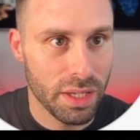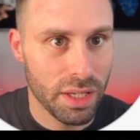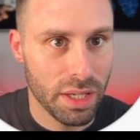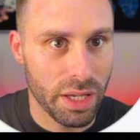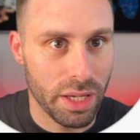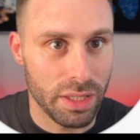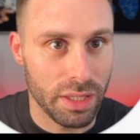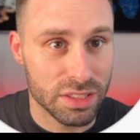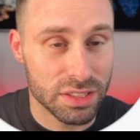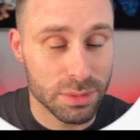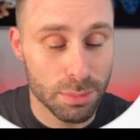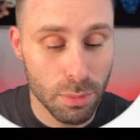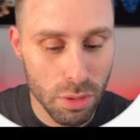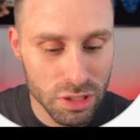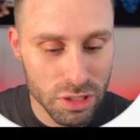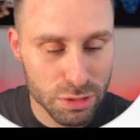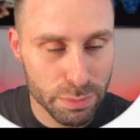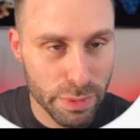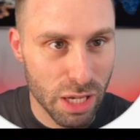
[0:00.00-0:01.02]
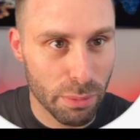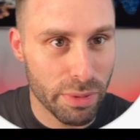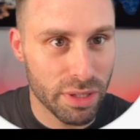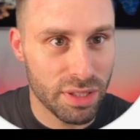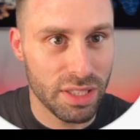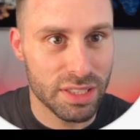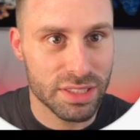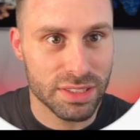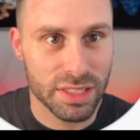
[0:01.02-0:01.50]
a small smile, but
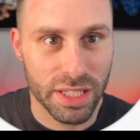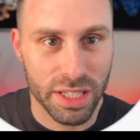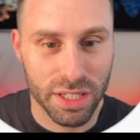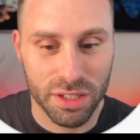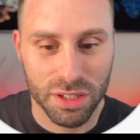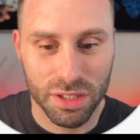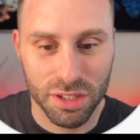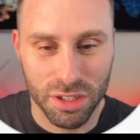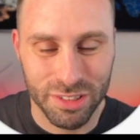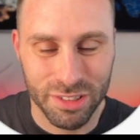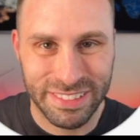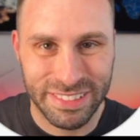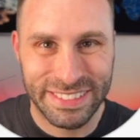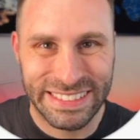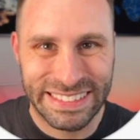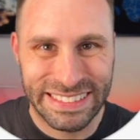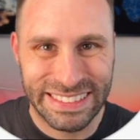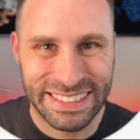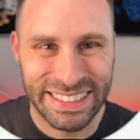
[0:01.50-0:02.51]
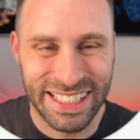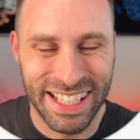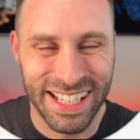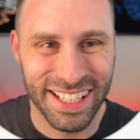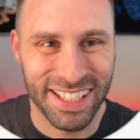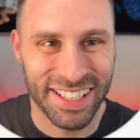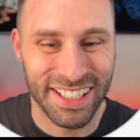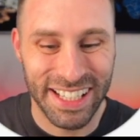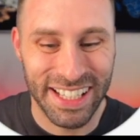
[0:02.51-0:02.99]
it's like
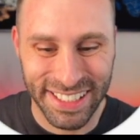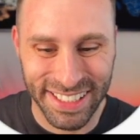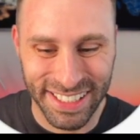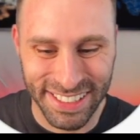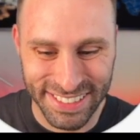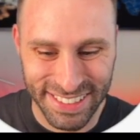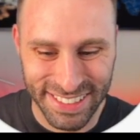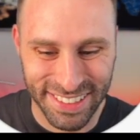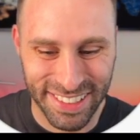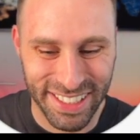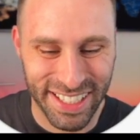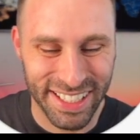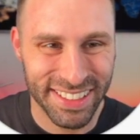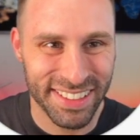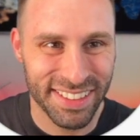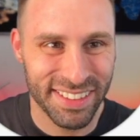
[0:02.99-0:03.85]
like this, right?